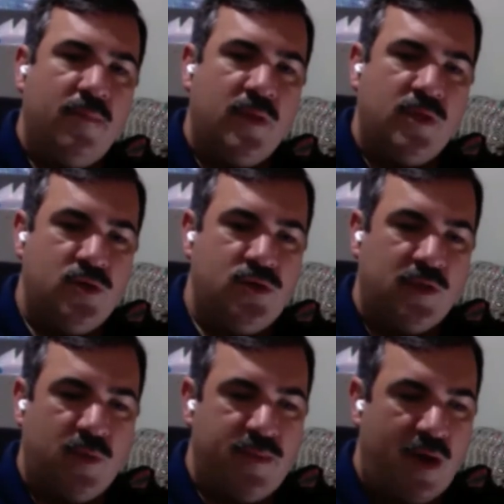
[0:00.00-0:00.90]

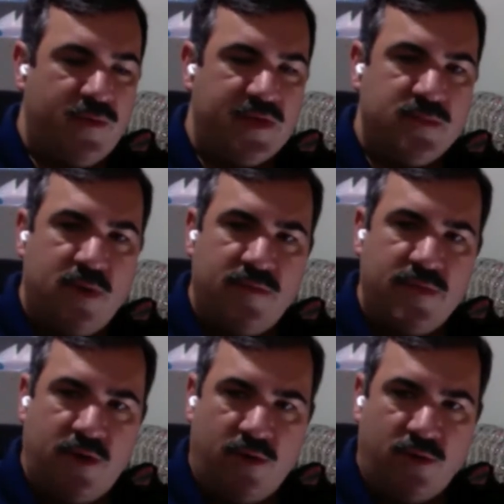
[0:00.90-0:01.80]
Usually we mount these above
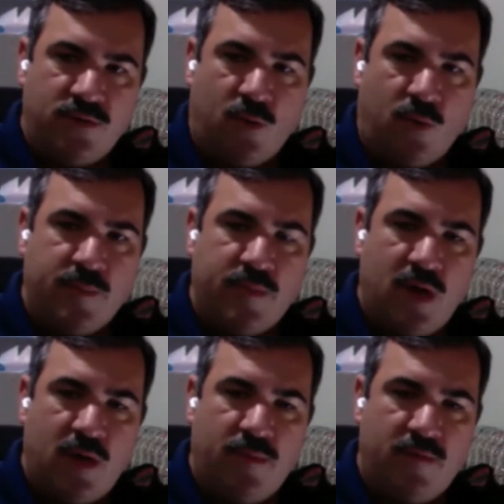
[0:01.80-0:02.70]
the urinals or
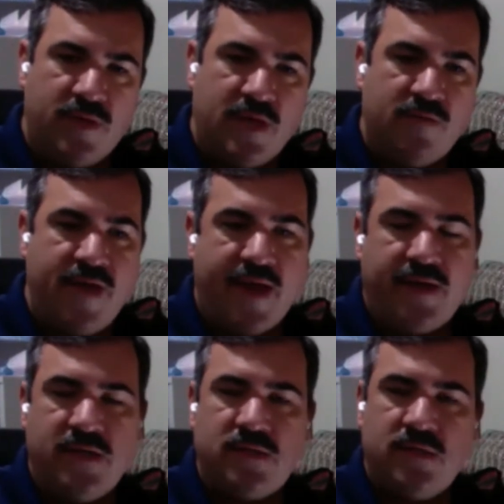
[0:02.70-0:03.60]
above the
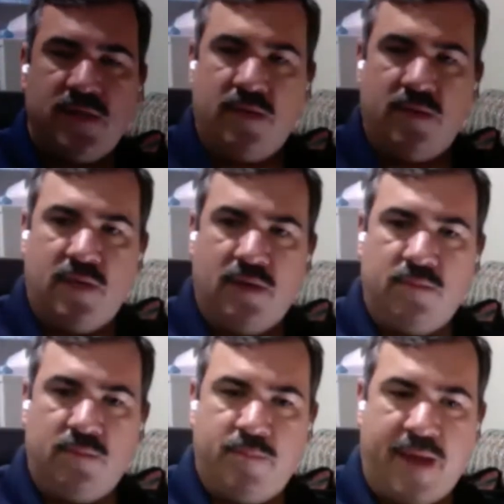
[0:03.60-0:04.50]
vanities in
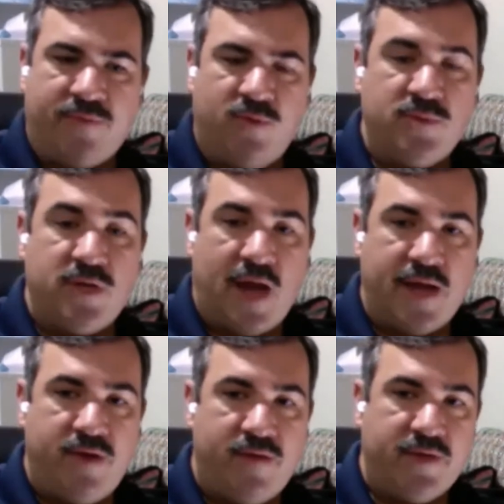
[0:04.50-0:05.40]
bathrooms and high
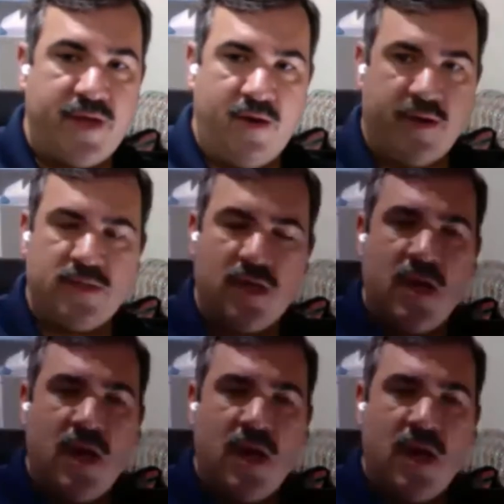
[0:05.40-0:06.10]
traffic areas.